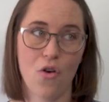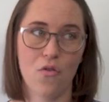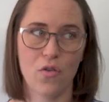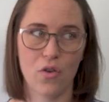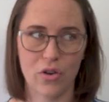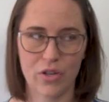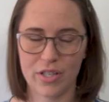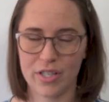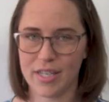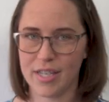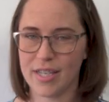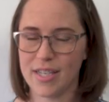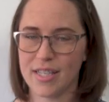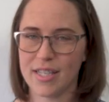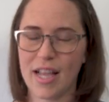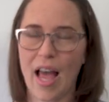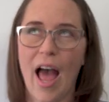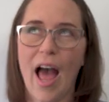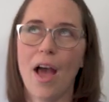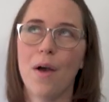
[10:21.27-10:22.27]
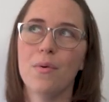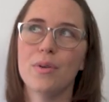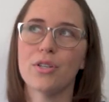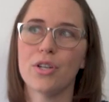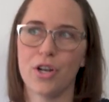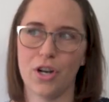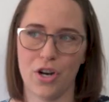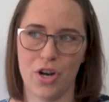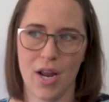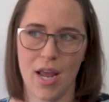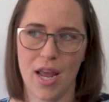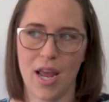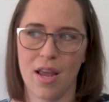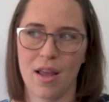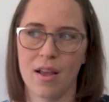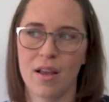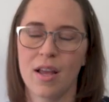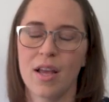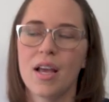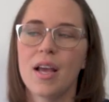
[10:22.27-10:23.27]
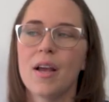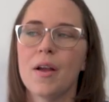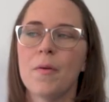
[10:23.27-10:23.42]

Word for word: versus I was earning